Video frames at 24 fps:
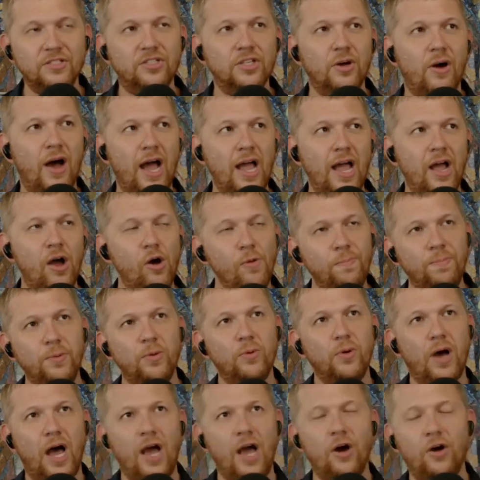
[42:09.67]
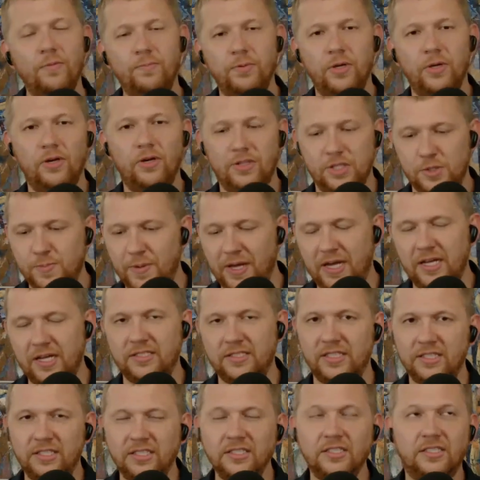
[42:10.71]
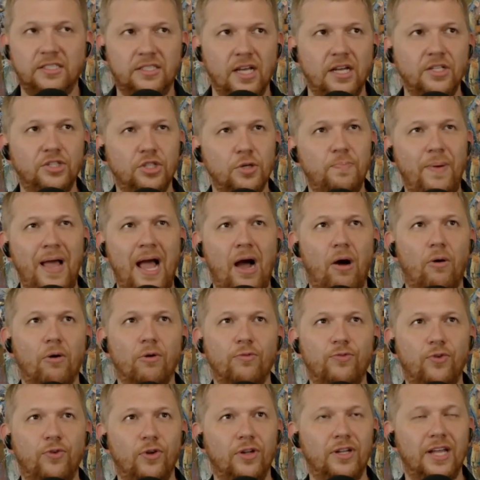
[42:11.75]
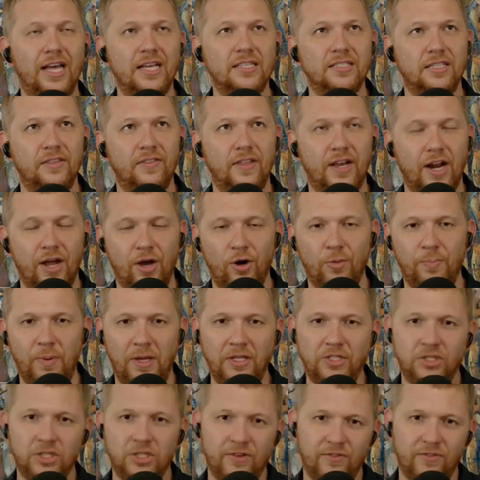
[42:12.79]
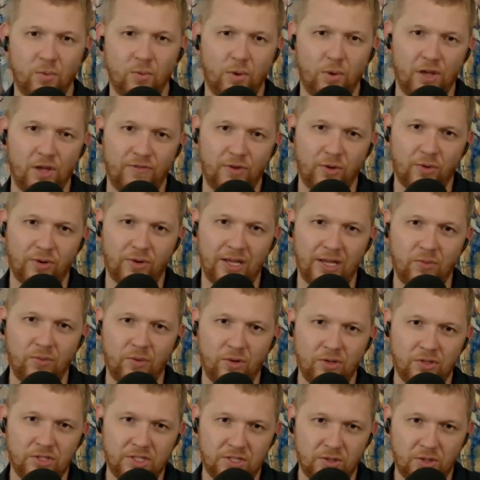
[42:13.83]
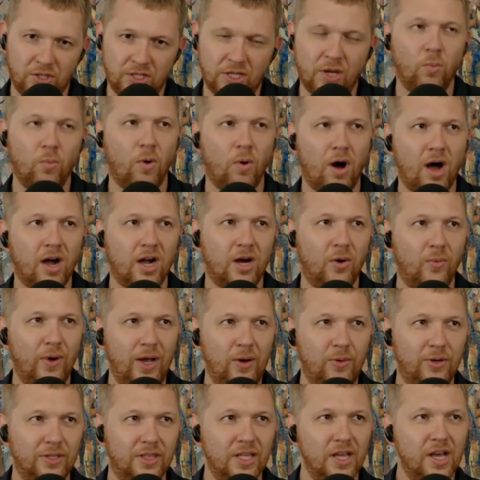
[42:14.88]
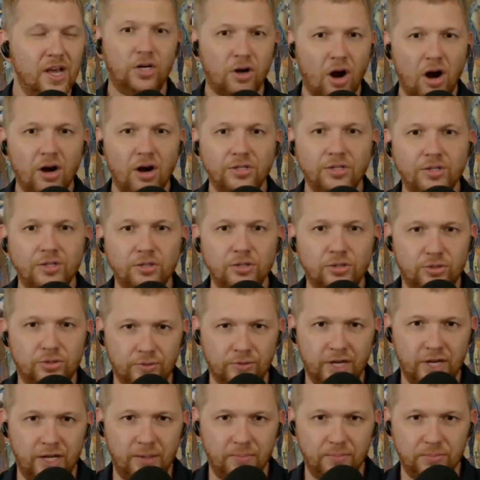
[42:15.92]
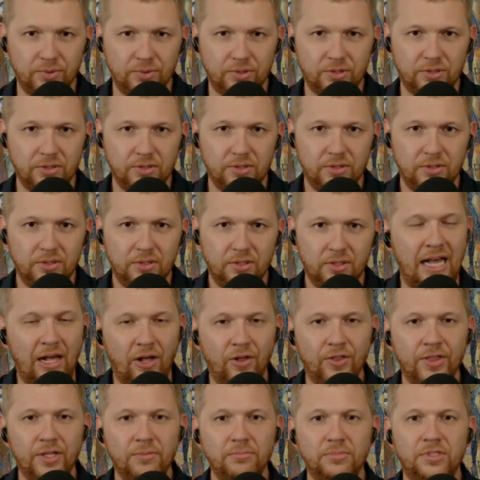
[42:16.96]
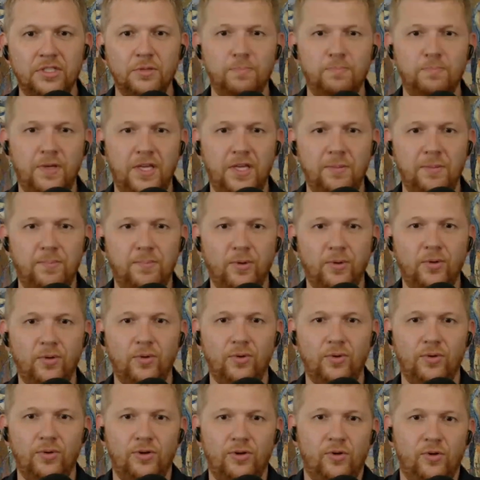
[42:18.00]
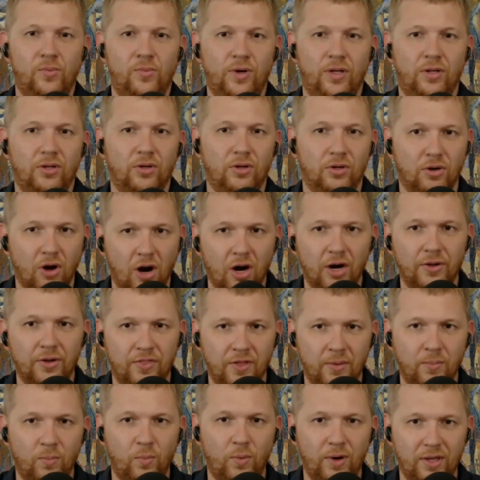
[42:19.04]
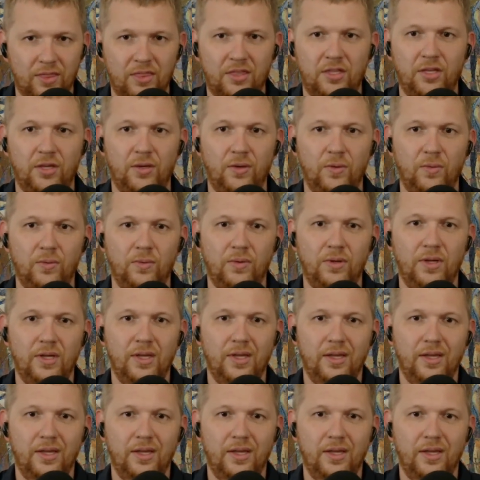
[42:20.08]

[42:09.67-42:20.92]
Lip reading: And so I hope you hear this, because this is such a powerful lesson that I hope each and every one of you can walk away with. Guard your dreams. Tell them to people who will guard them with you.